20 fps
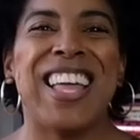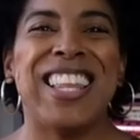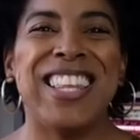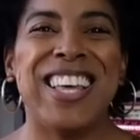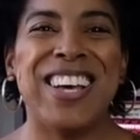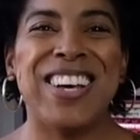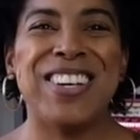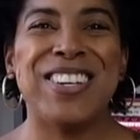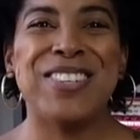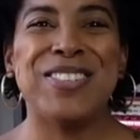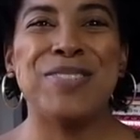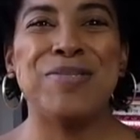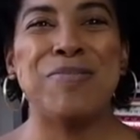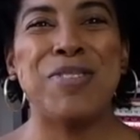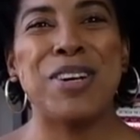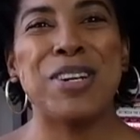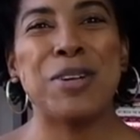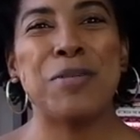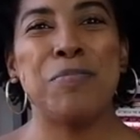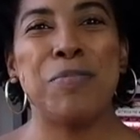Hello,
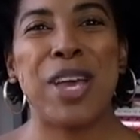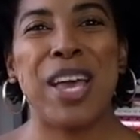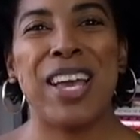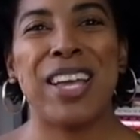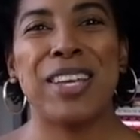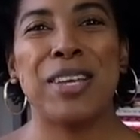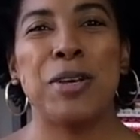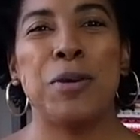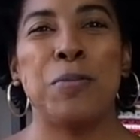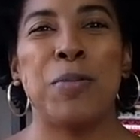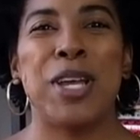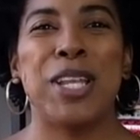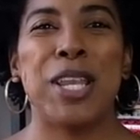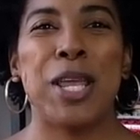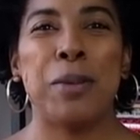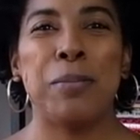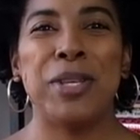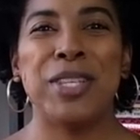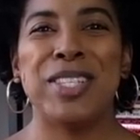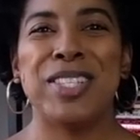welcome back. My
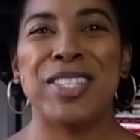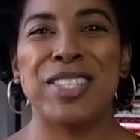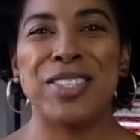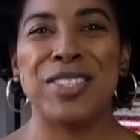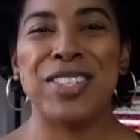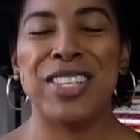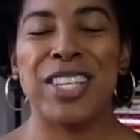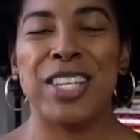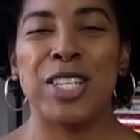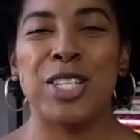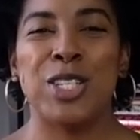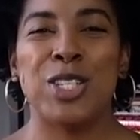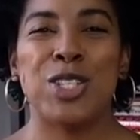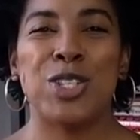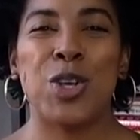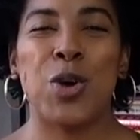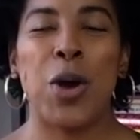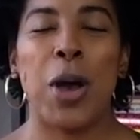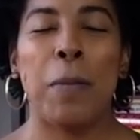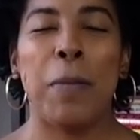name is Celia.
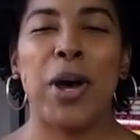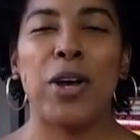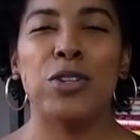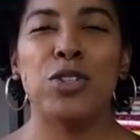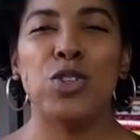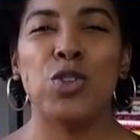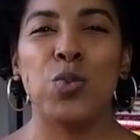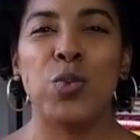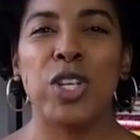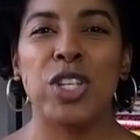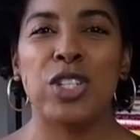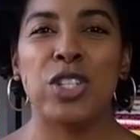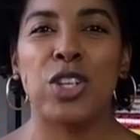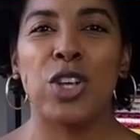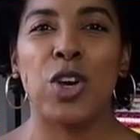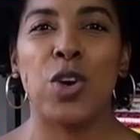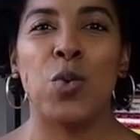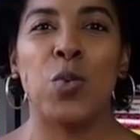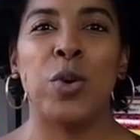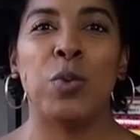So about 2 weeks
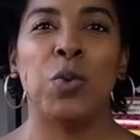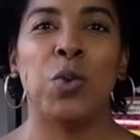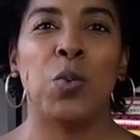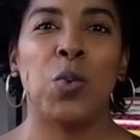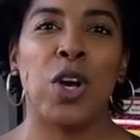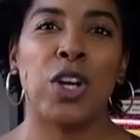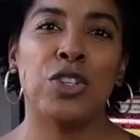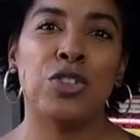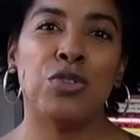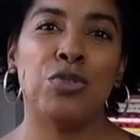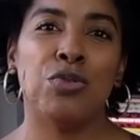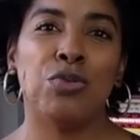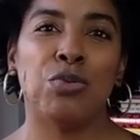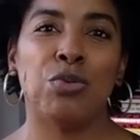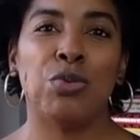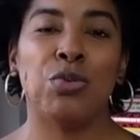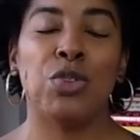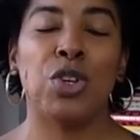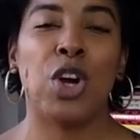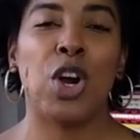ago when we walked you
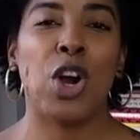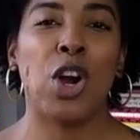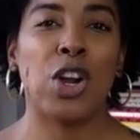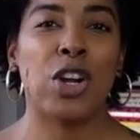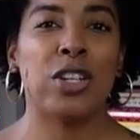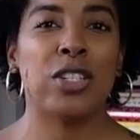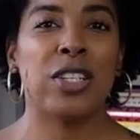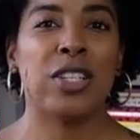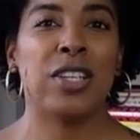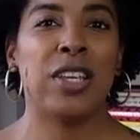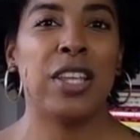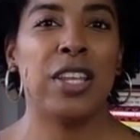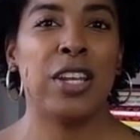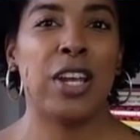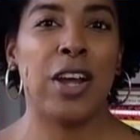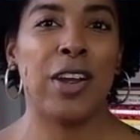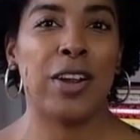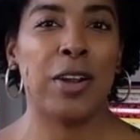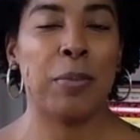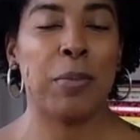through the art in
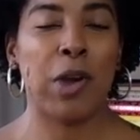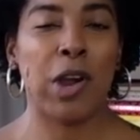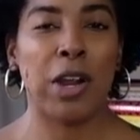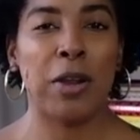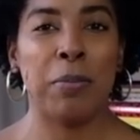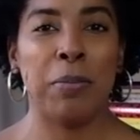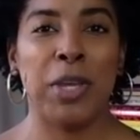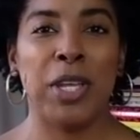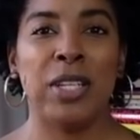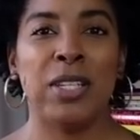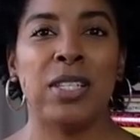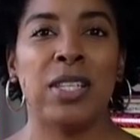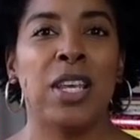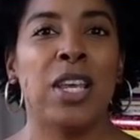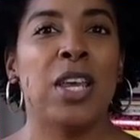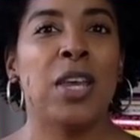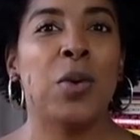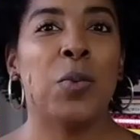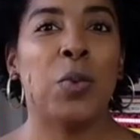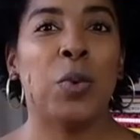our apartment,
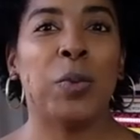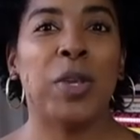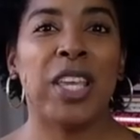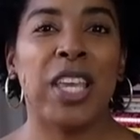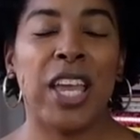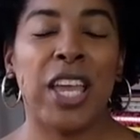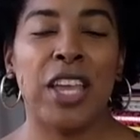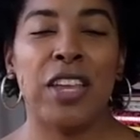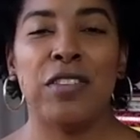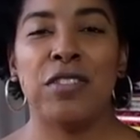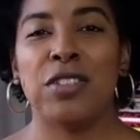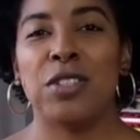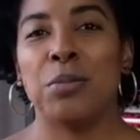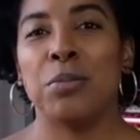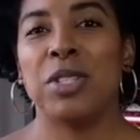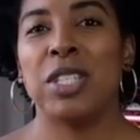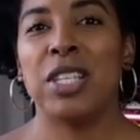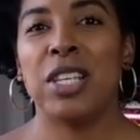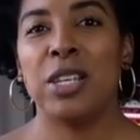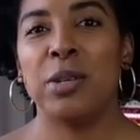where we gave
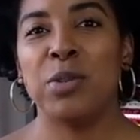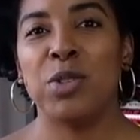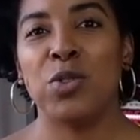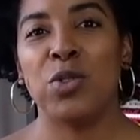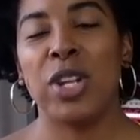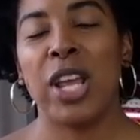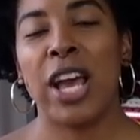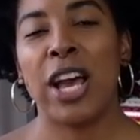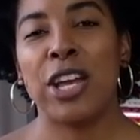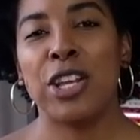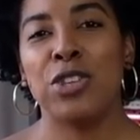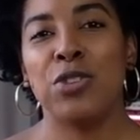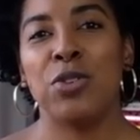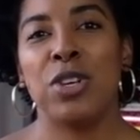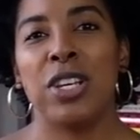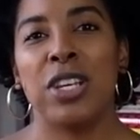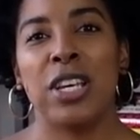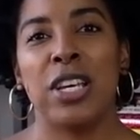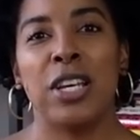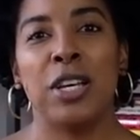some tips on how you
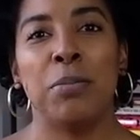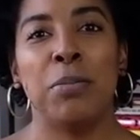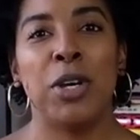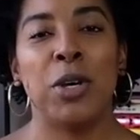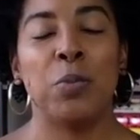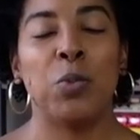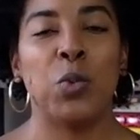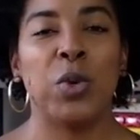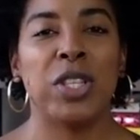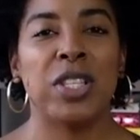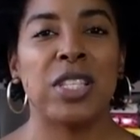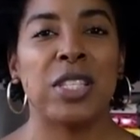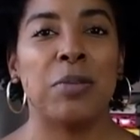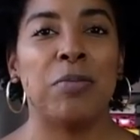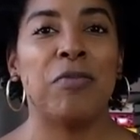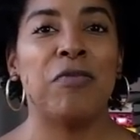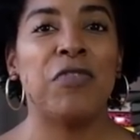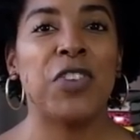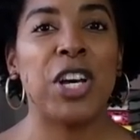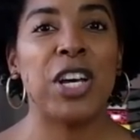could come up with
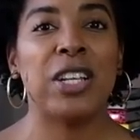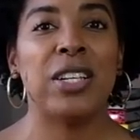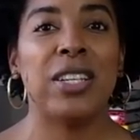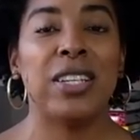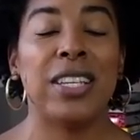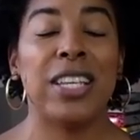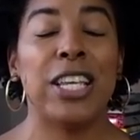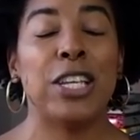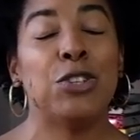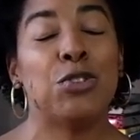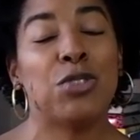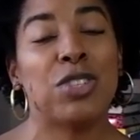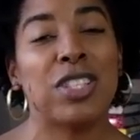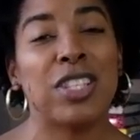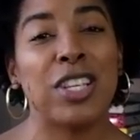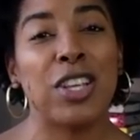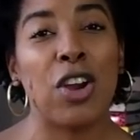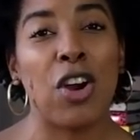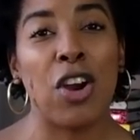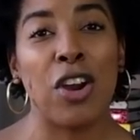some fun and
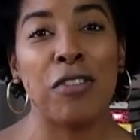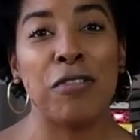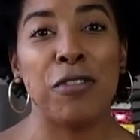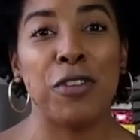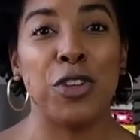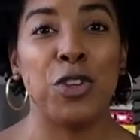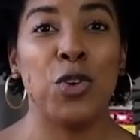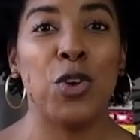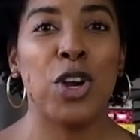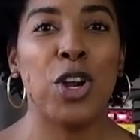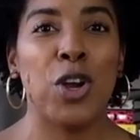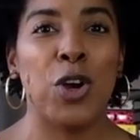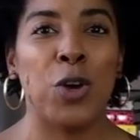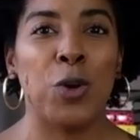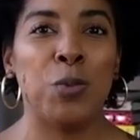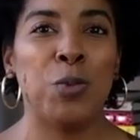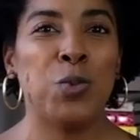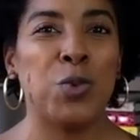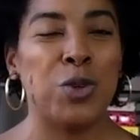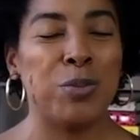interesting art for your
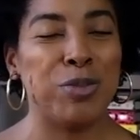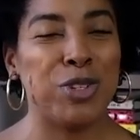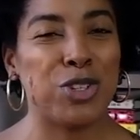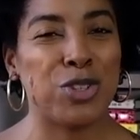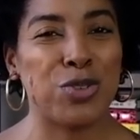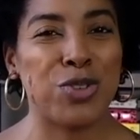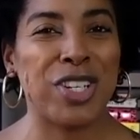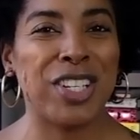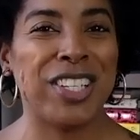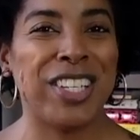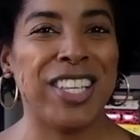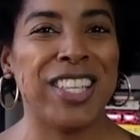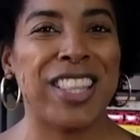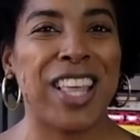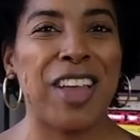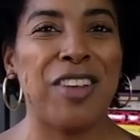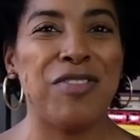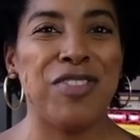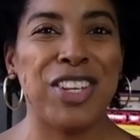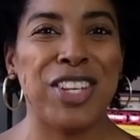home, we'll be sure to link
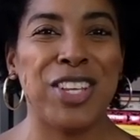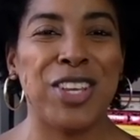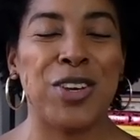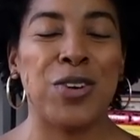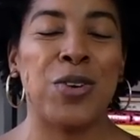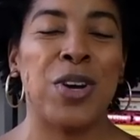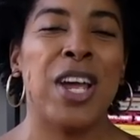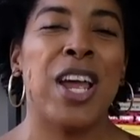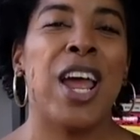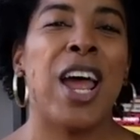that video,